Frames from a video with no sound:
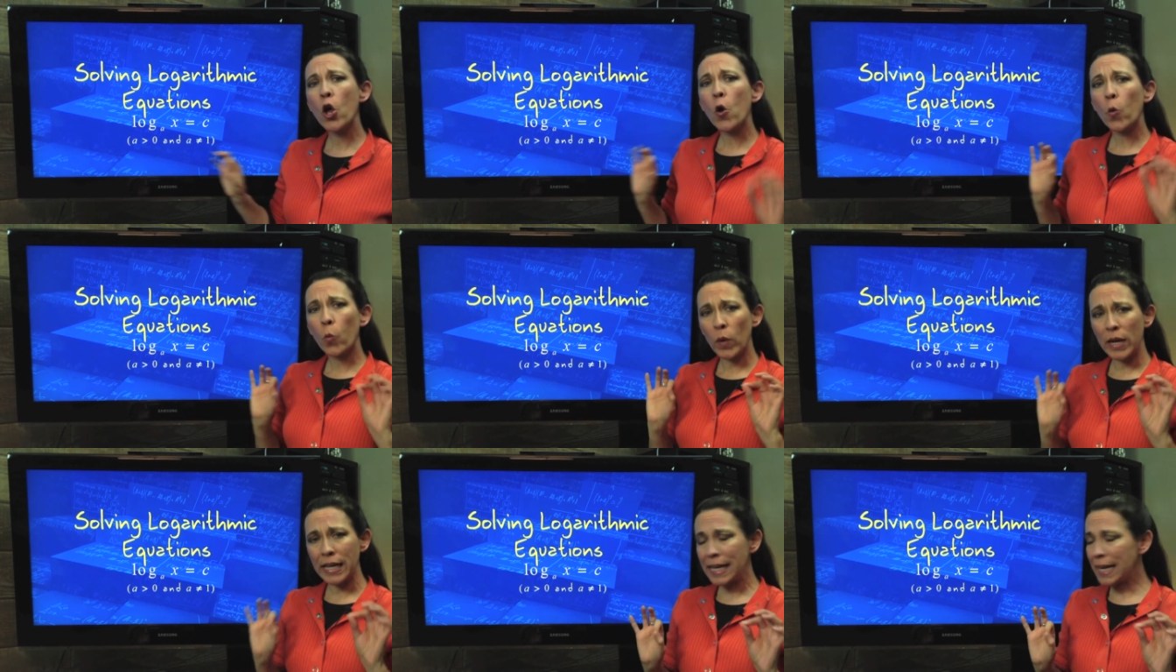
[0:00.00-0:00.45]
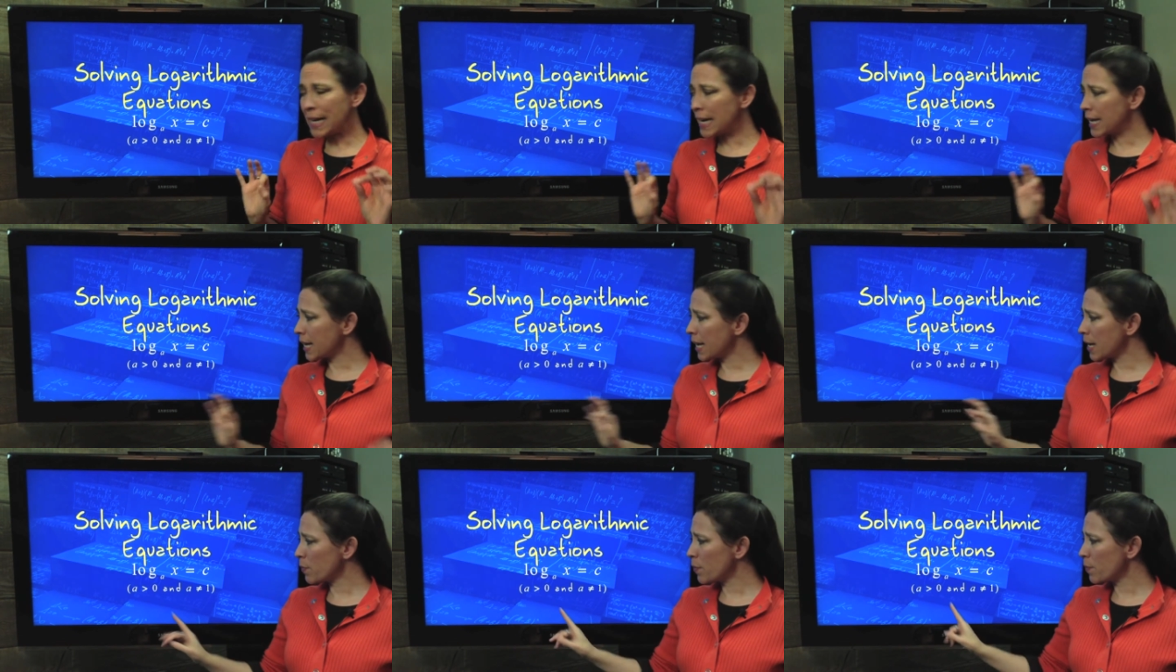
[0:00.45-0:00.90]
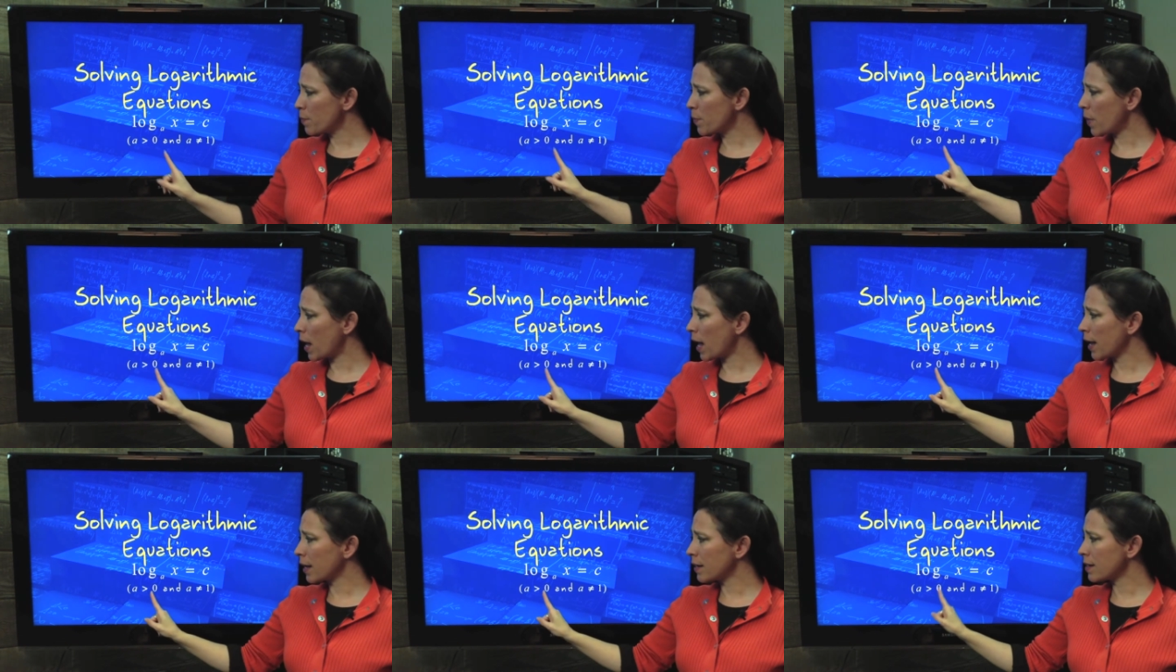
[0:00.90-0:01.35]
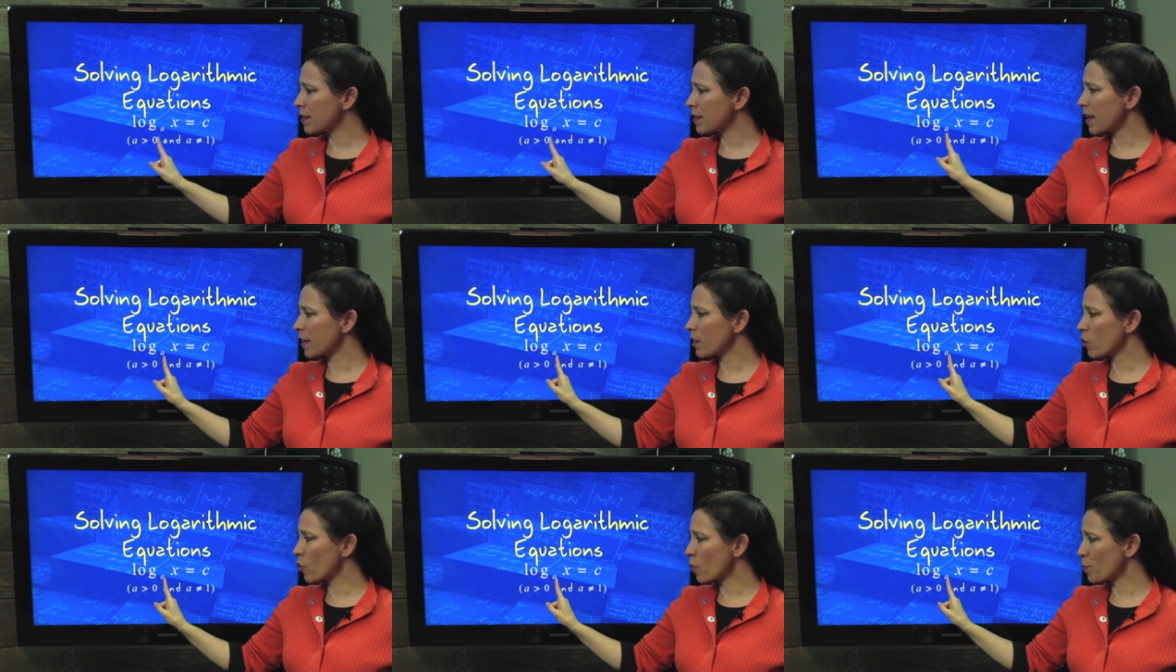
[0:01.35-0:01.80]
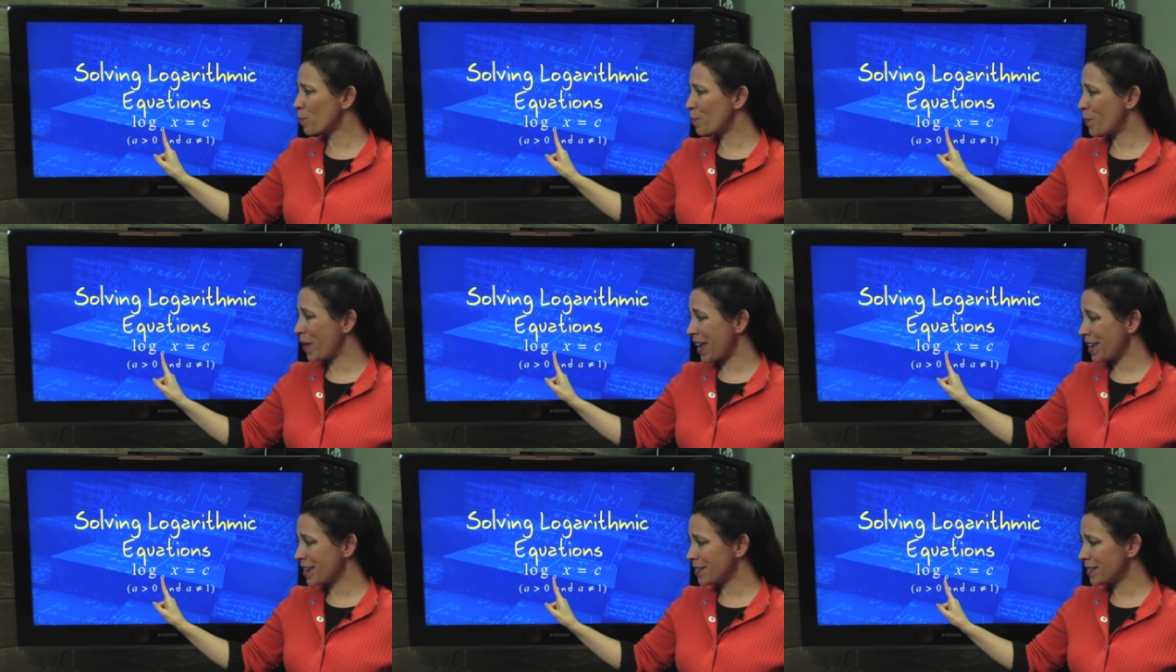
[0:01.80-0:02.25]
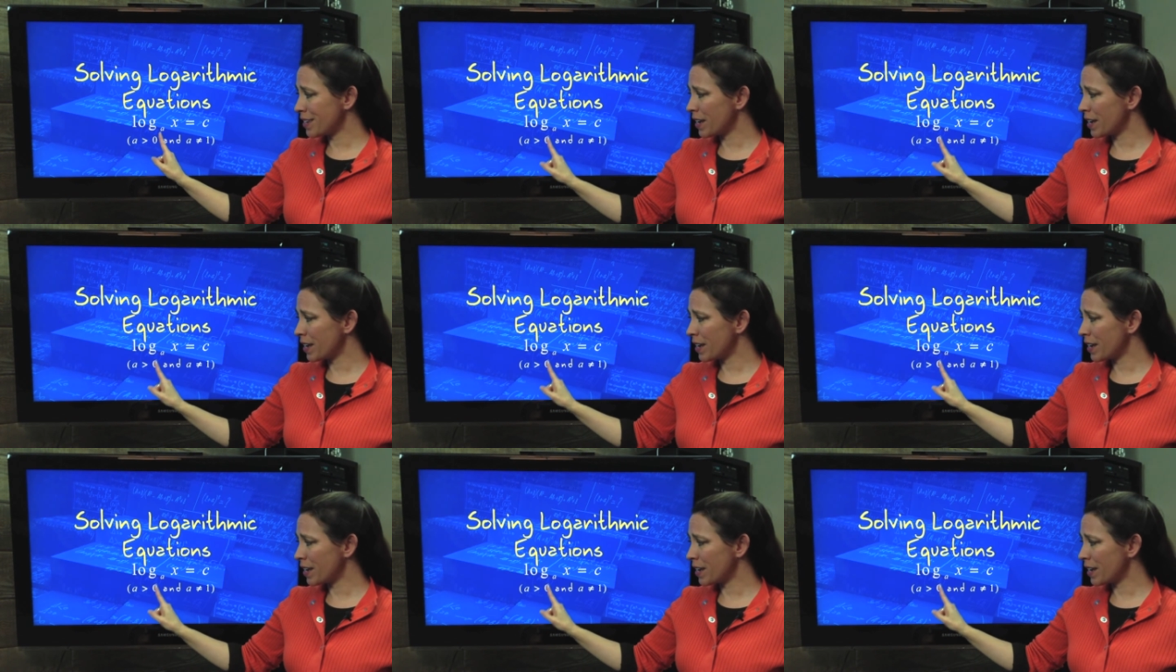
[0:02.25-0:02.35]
We need to keep in mind that your base